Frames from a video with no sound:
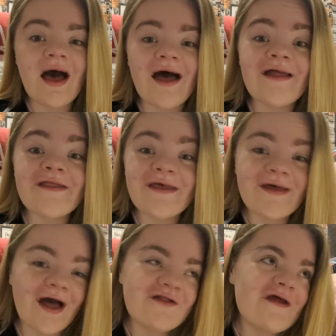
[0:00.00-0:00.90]
And
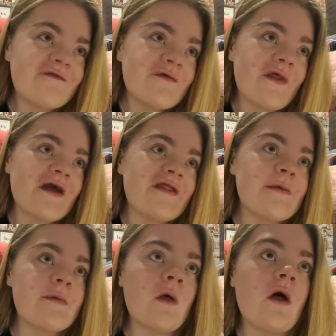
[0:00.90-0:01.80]
I did feel like a
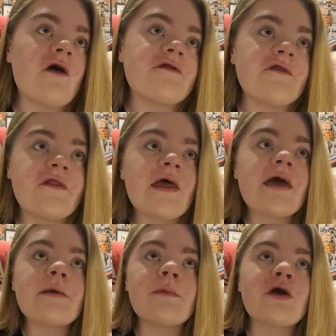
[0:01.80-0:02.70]
typical Arsenal
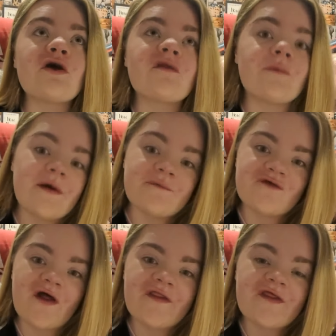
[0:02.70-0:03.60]
thing, because we have
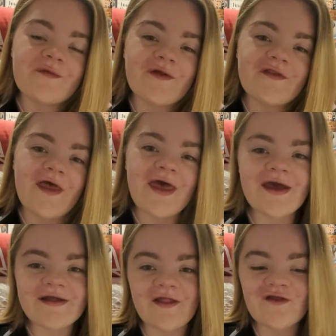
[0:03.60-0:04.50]
chances we didn't
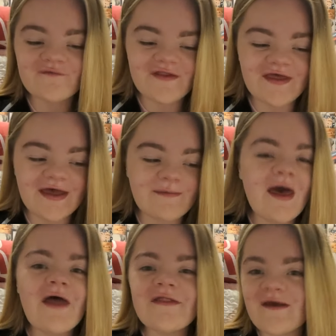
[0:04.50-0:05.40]
take, and then the other team,
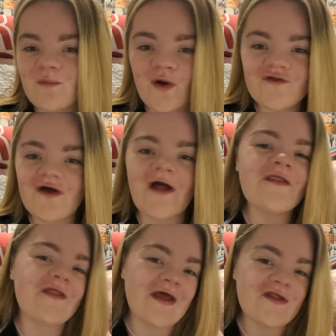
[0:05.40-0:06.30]
they have one
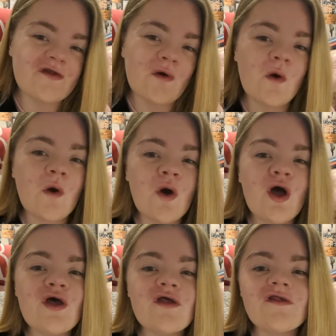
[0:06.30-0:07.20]
chance, they score.
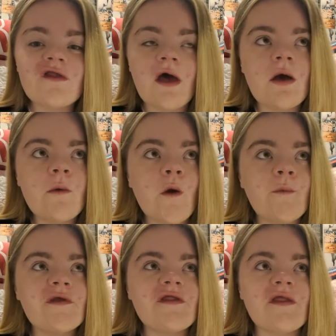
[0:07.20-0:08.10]
So
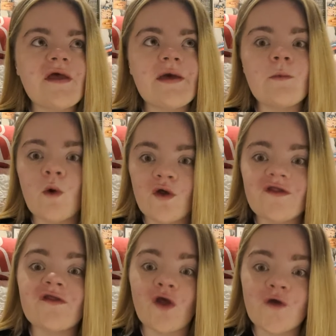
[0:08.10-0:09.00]
obviously it
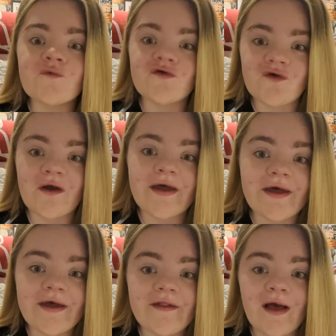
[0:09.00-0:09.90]
was so
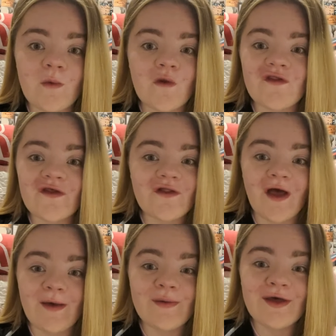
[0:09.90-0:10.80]
frustrating. I wasn't
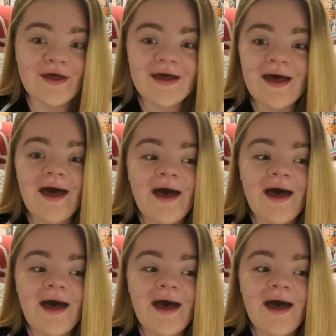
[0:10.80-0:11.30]
happy.